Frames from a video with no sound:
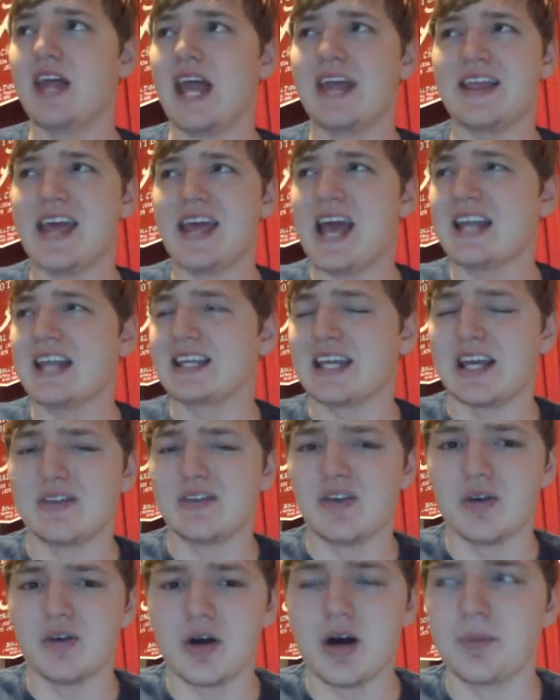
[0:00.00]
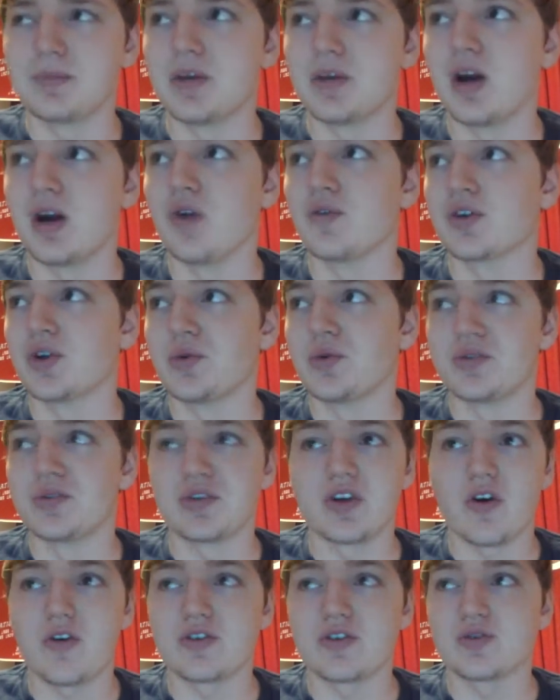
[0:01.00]
hadn't gave up over 200
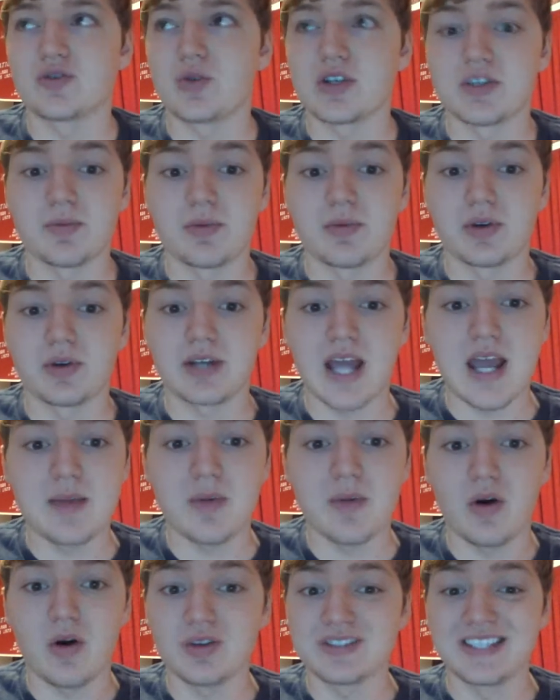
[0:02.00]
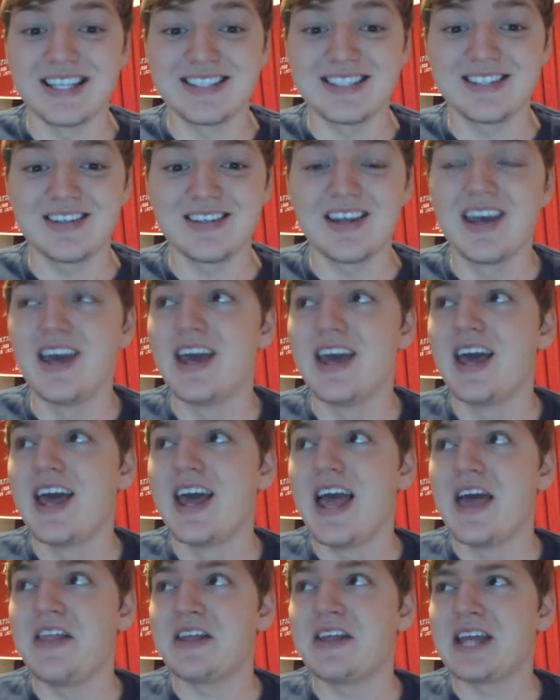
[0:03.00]
yards rushing per game all season.
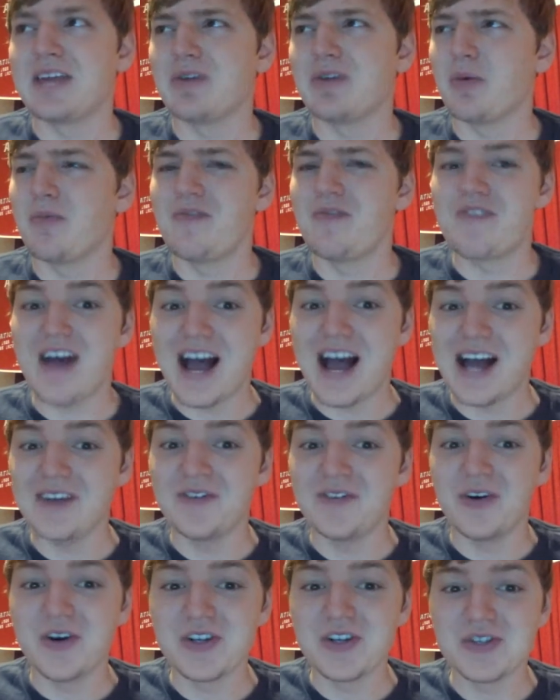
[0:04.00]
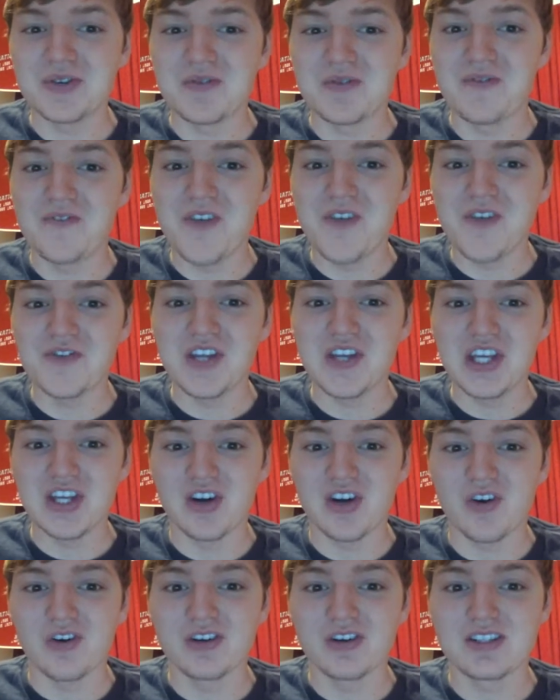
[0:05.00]
They gave up 550
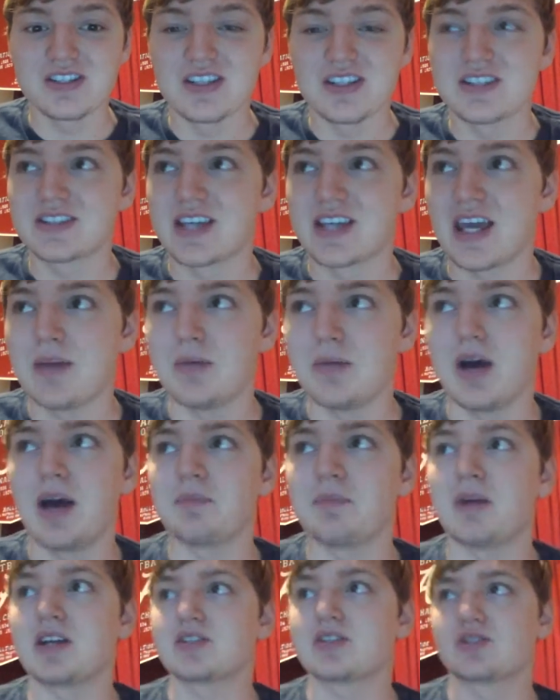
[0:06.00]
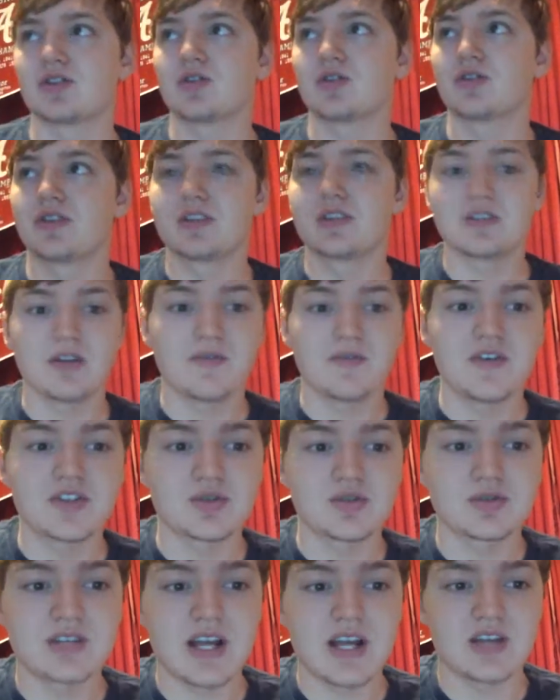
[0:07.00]
yards this game. I'm not sure. The
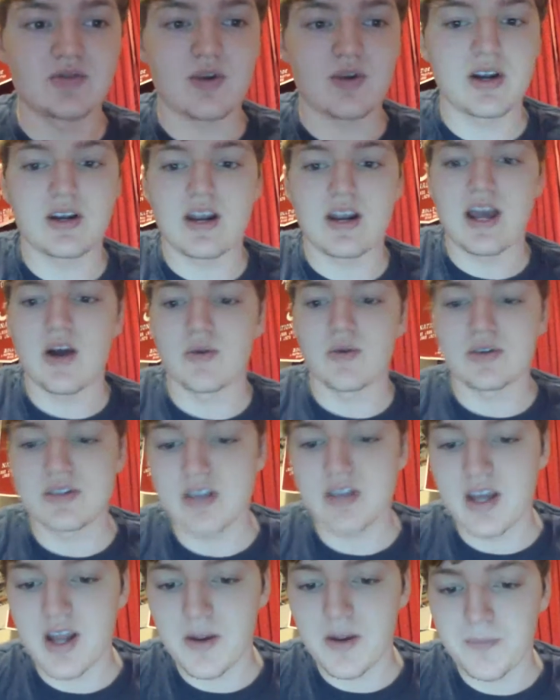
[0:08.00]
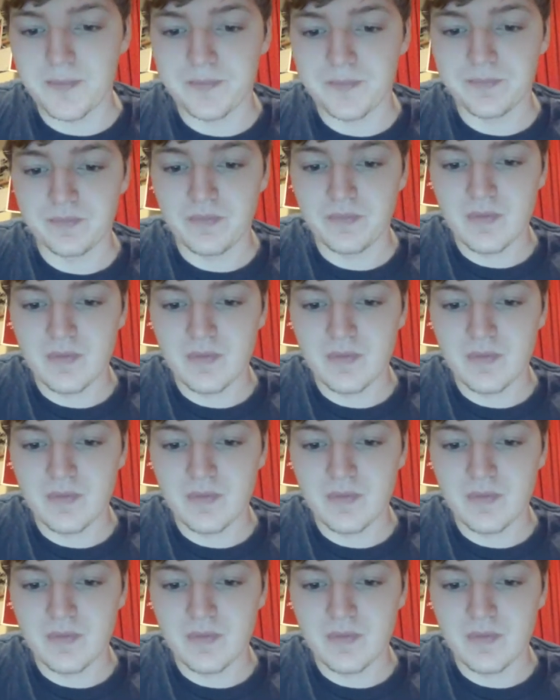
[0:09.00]
official stats right now are saying